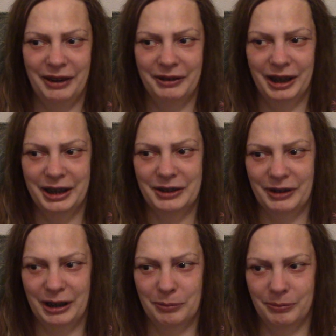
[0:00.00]
kind of
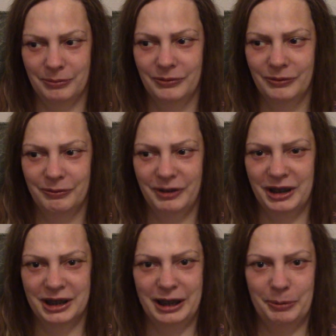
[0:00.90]
had been
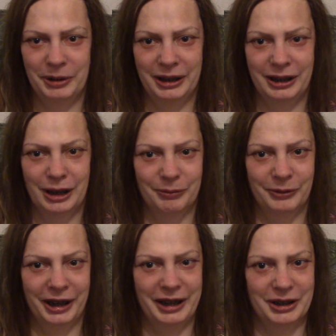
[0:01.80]
sleeping
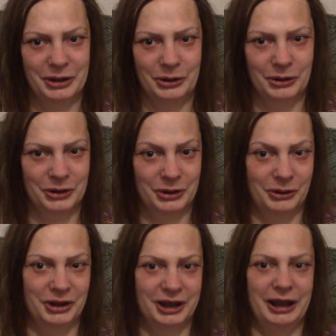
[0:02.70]
upright, or sort
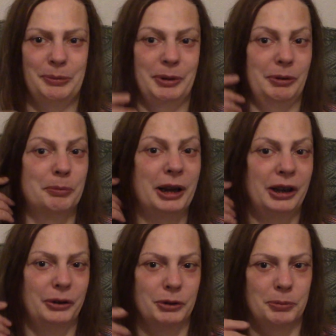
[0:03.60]
of sleeping with
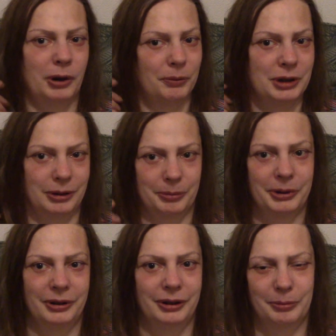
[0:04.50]
pillows propped up
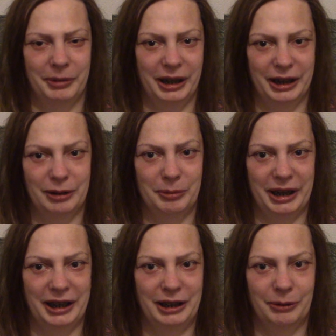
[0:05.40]
behind me
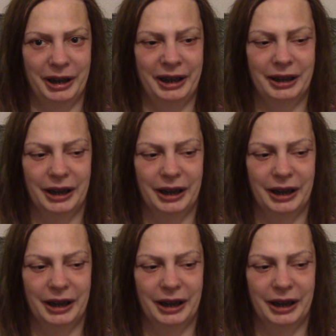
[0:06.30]
anyway.